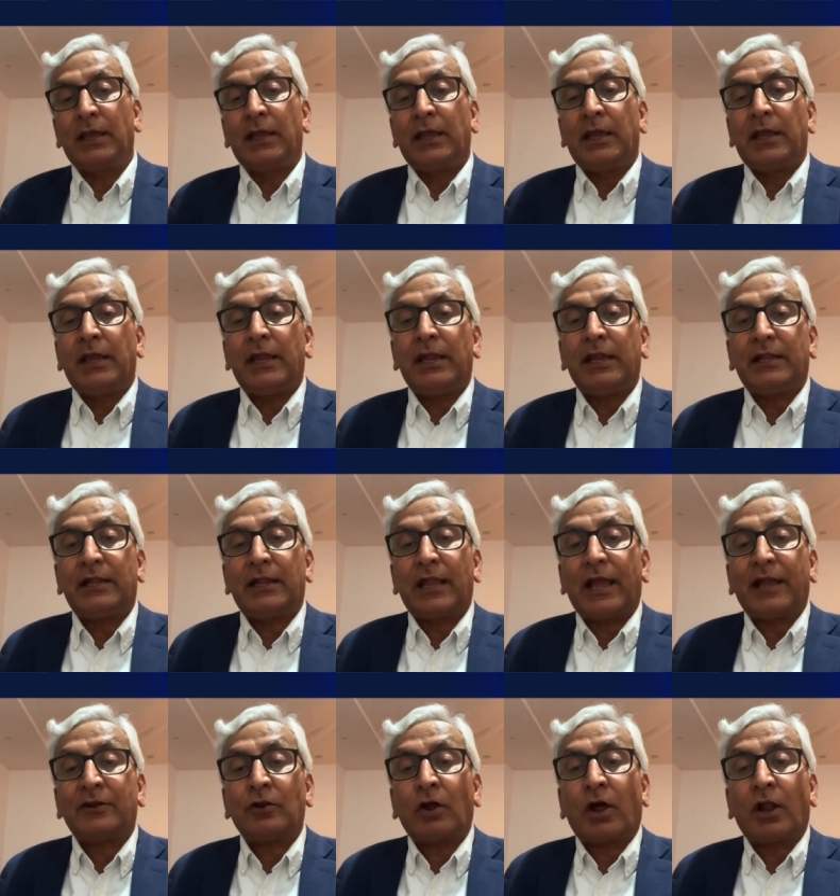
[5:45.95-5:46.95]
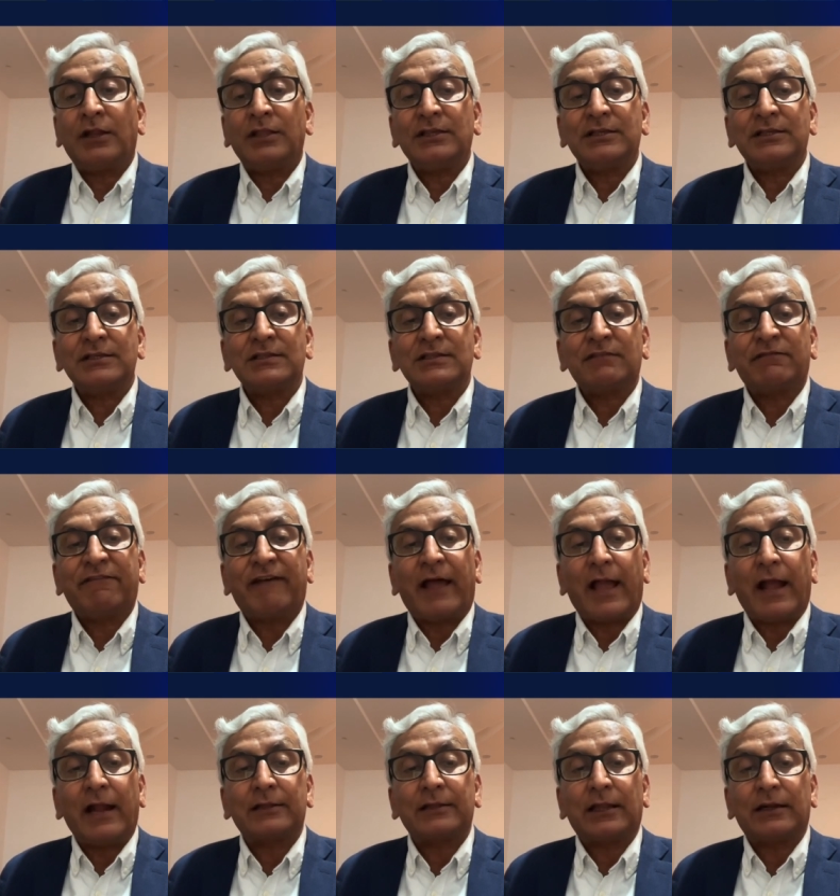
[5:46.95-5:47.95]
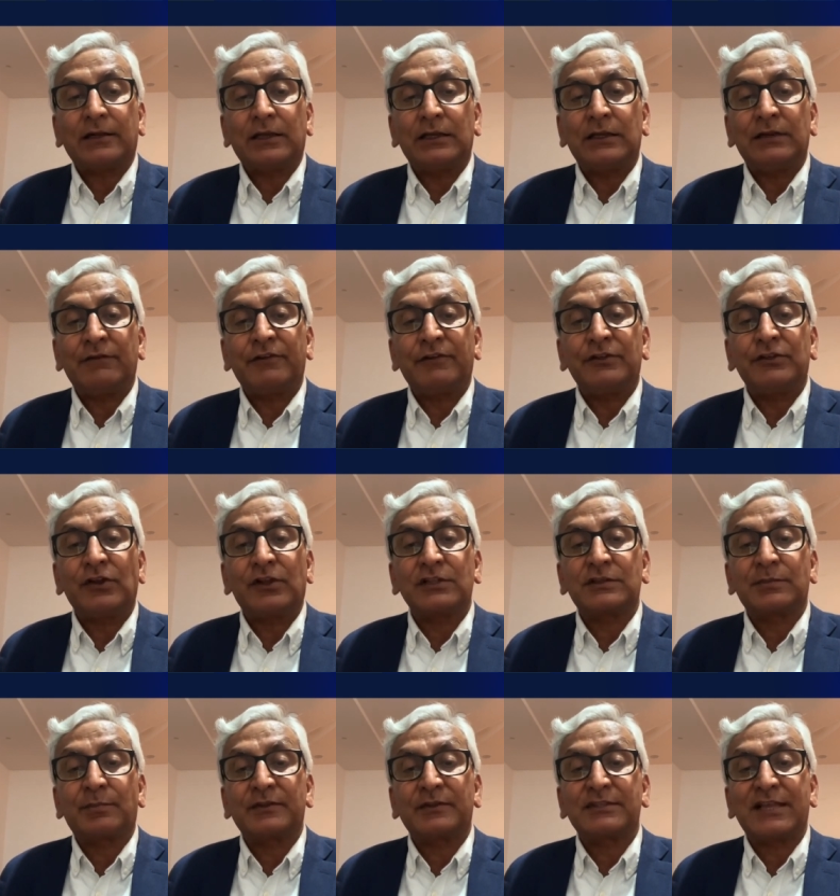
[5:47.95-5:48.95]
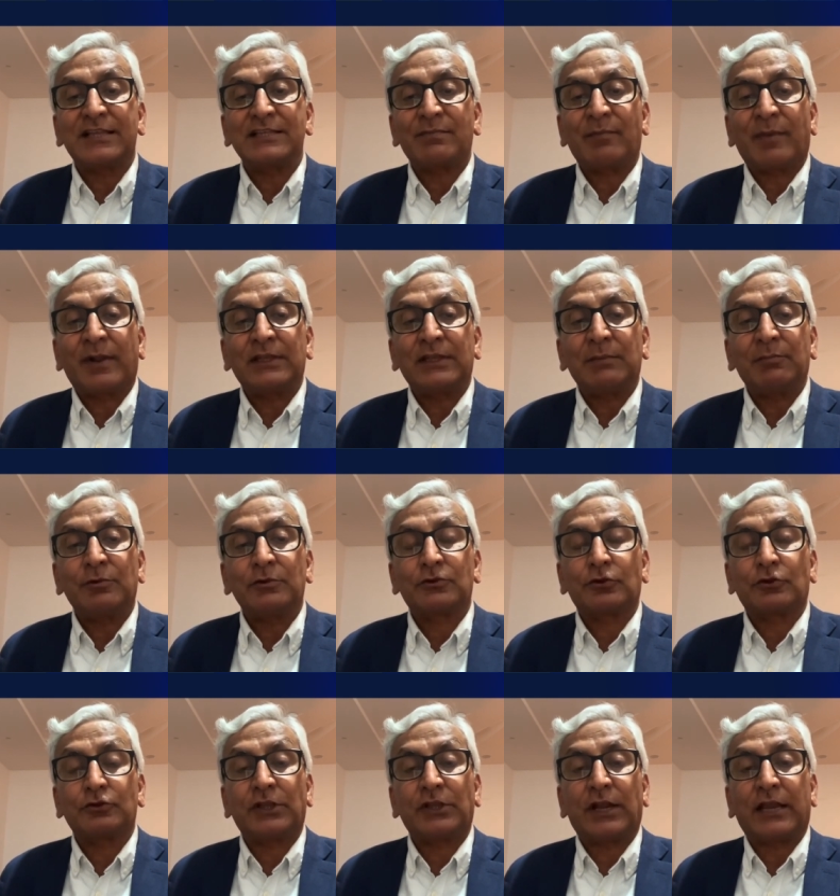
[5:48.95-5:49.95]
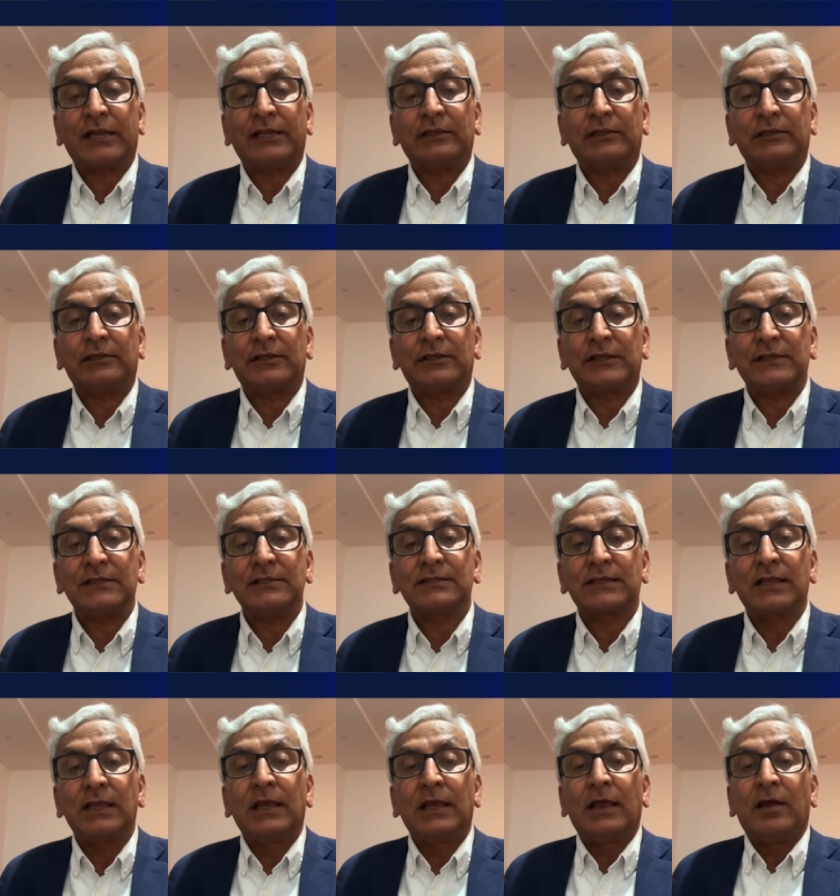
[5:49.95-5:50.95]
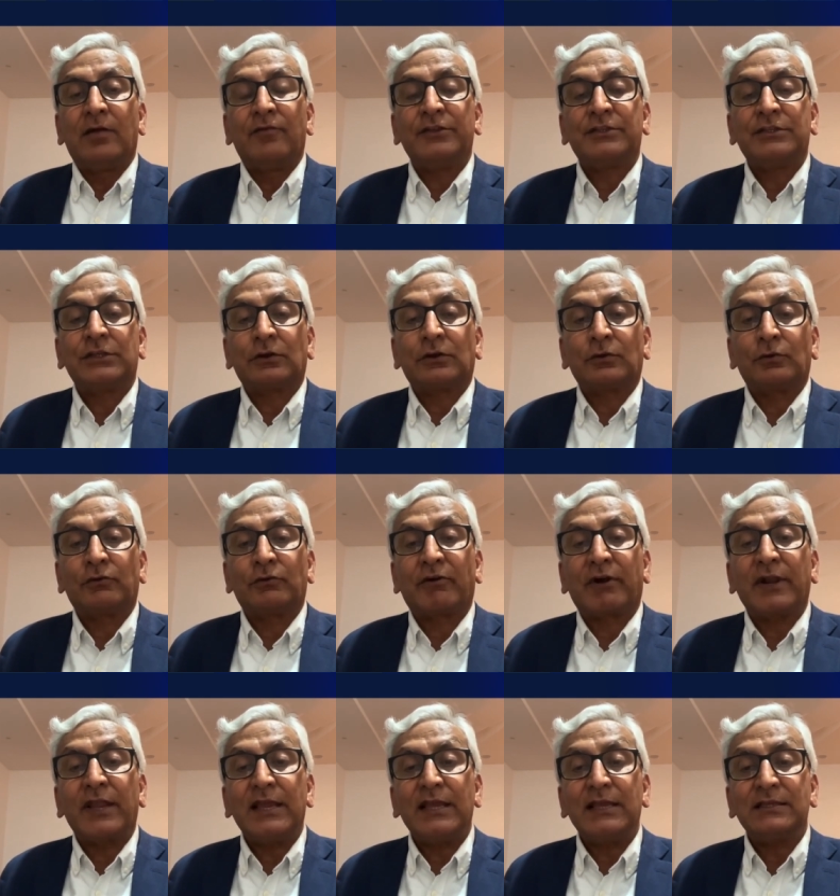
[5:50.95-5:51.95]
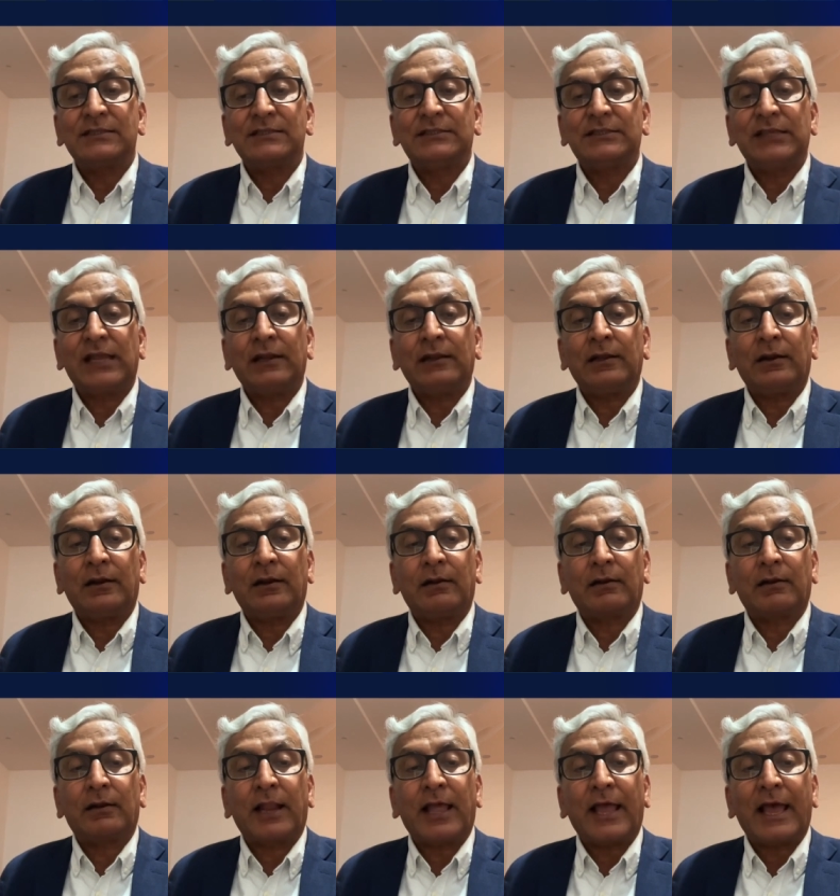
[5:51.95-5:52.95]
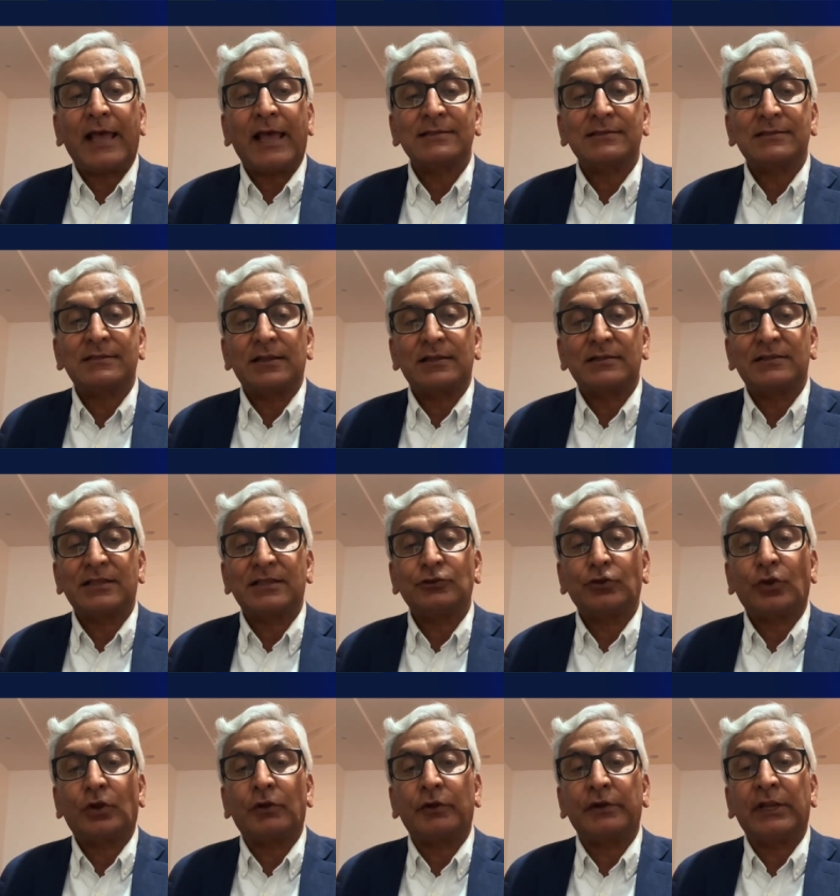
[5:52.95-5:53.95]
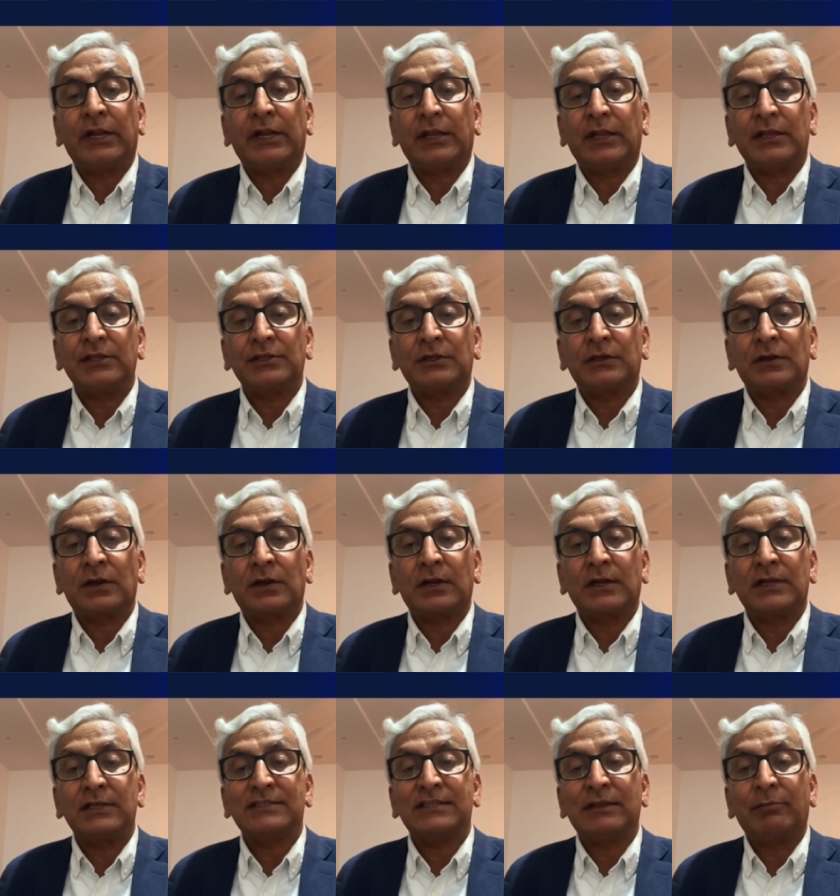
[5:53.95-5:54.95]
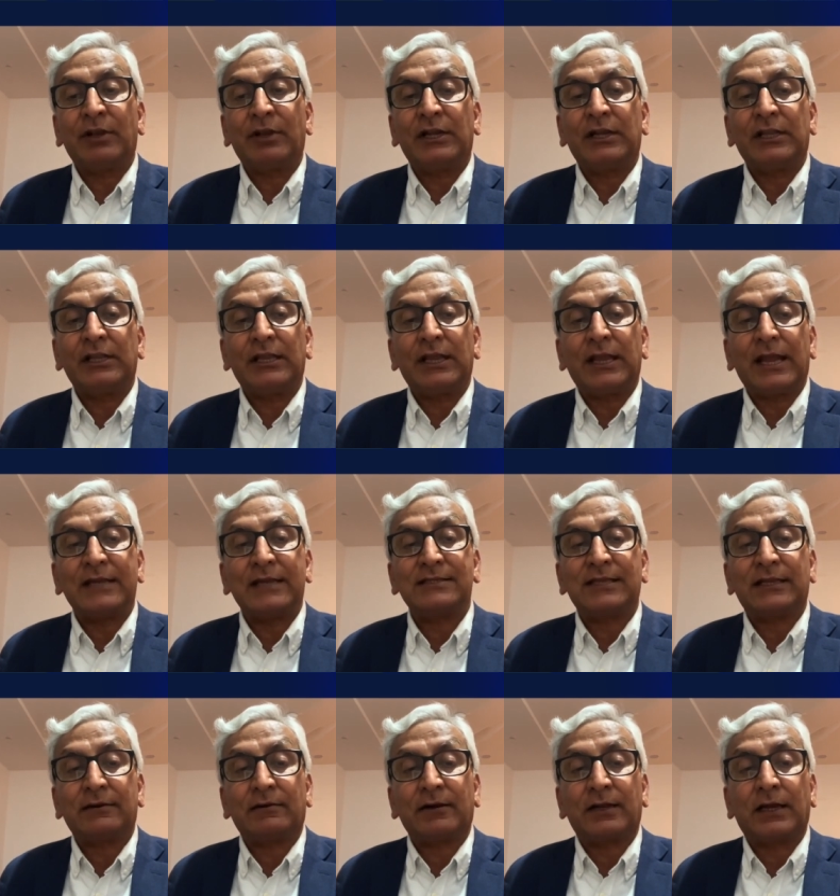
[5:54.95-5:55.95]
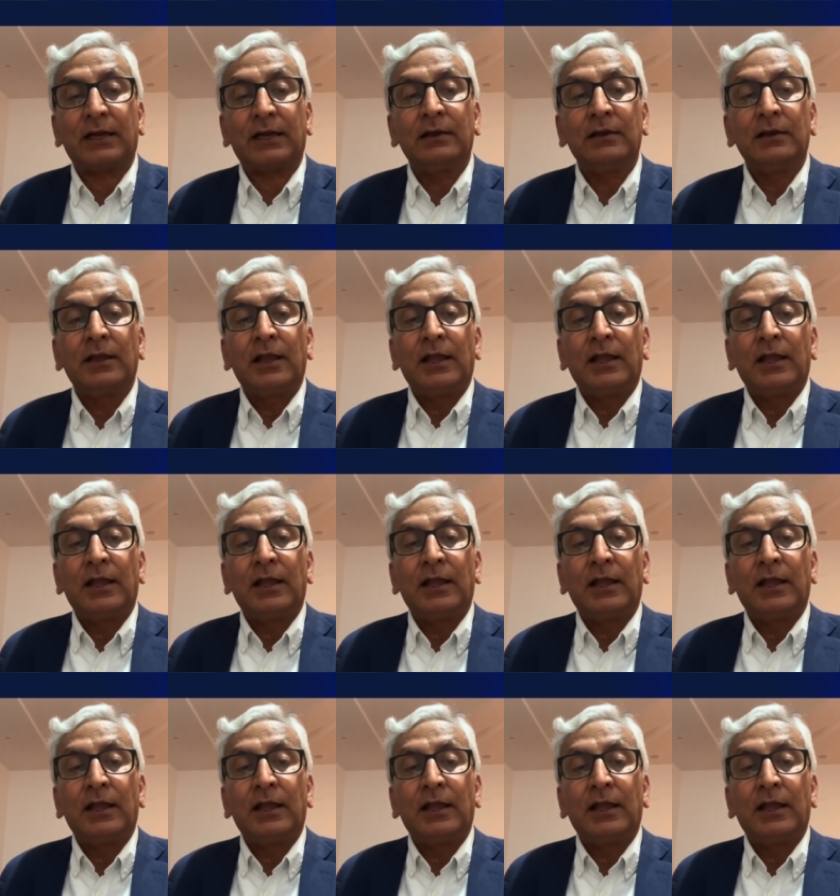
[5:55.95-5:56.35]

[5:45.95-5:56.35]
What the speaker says: It acknowledges the fact that individuals possess multiple social identities, which include race, gender, class, sexual orientation, disability, etc.,